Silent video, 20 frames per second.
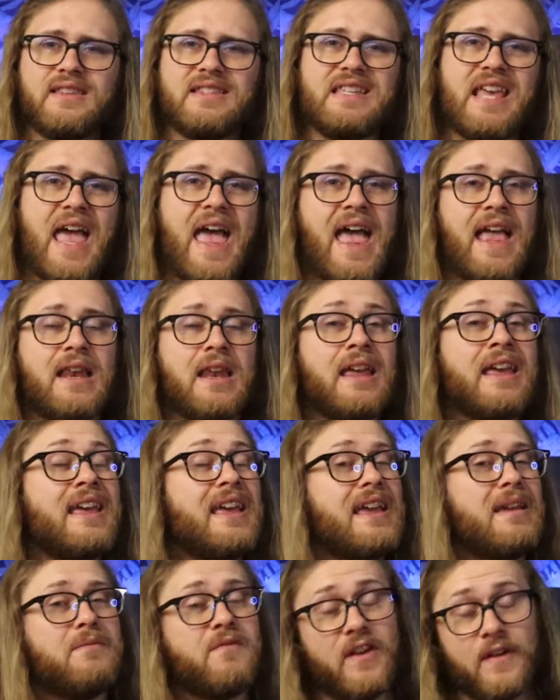ten,
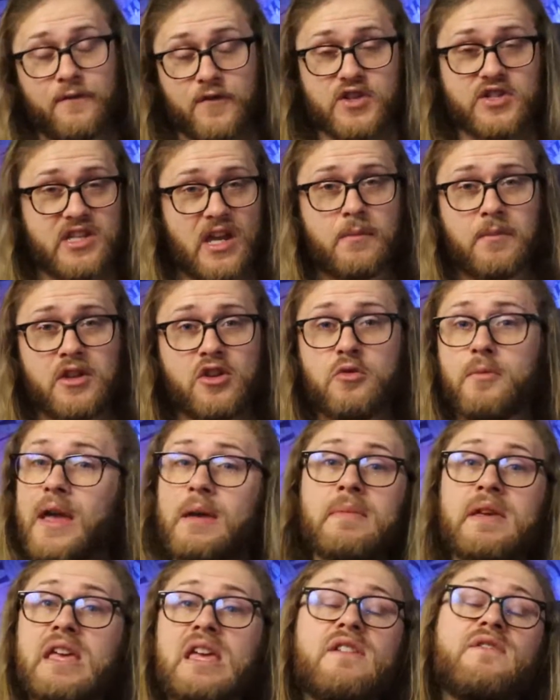and for some of you,
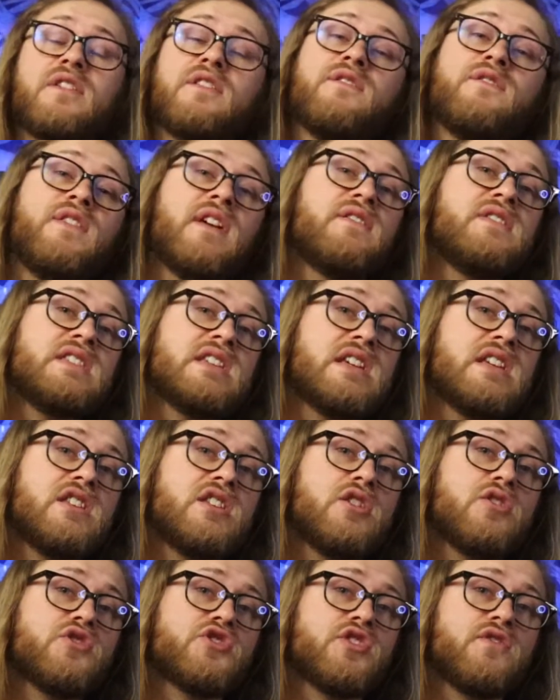maybe even
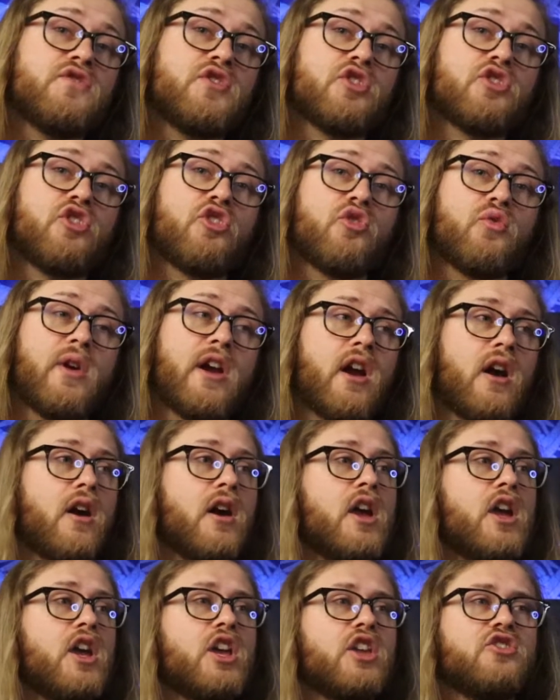fifteen years of your
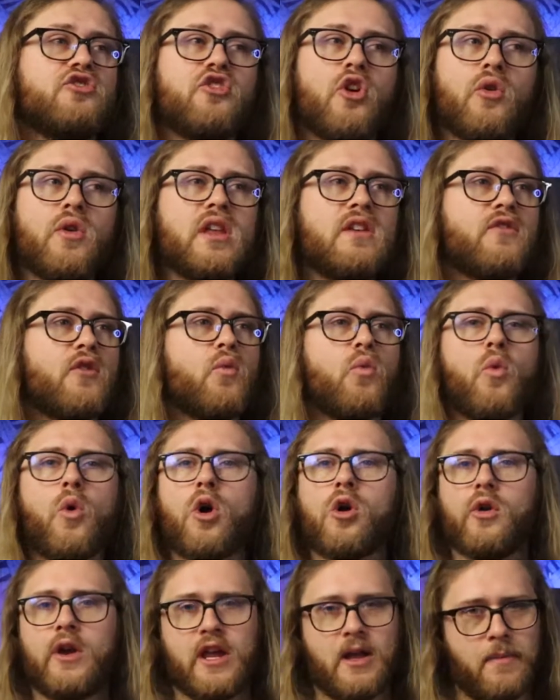career. Don't even
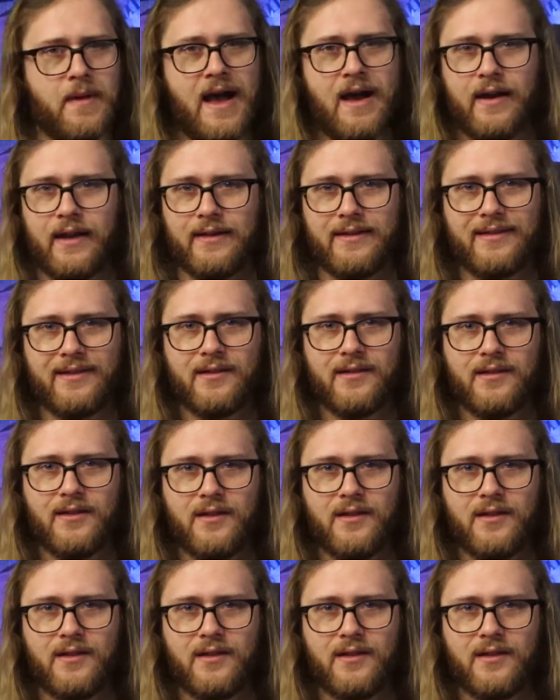worry about it.